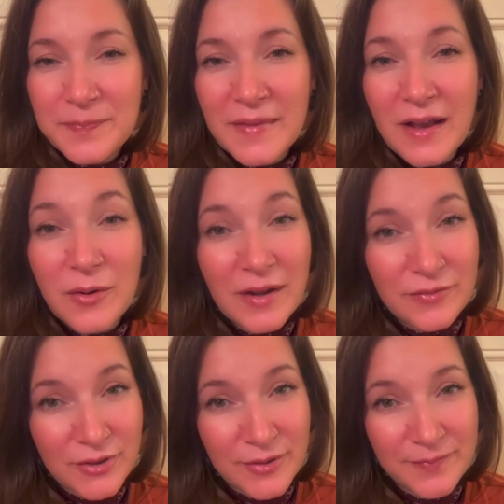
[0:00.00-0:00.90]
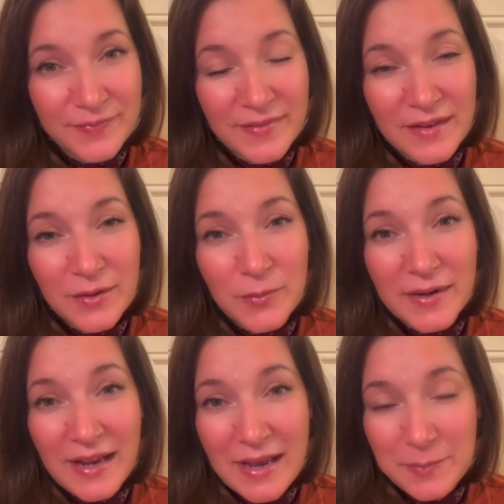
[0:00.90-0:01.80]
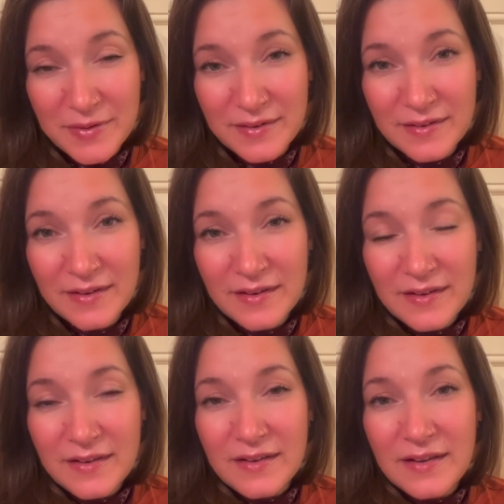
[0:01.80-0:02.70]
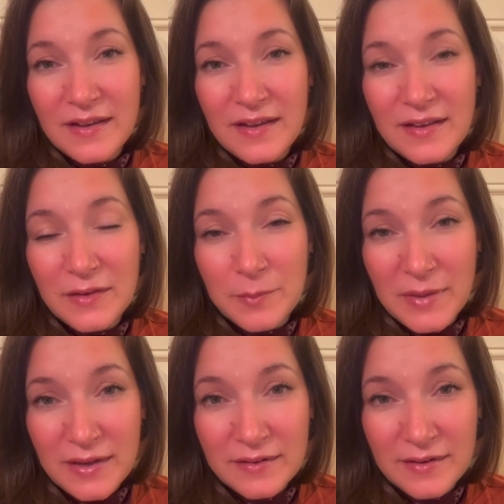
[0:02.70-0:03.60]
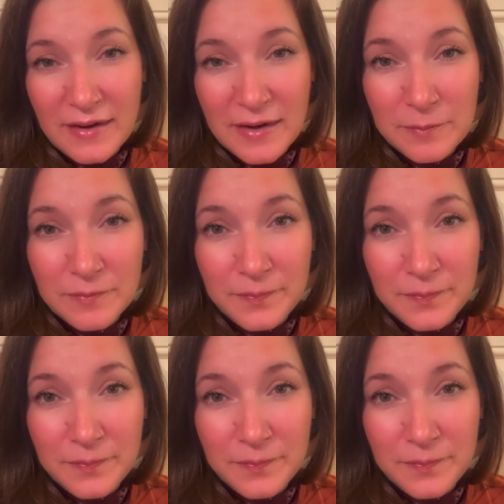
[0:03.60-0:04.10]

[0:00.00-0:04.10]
However, what happened in the meantime,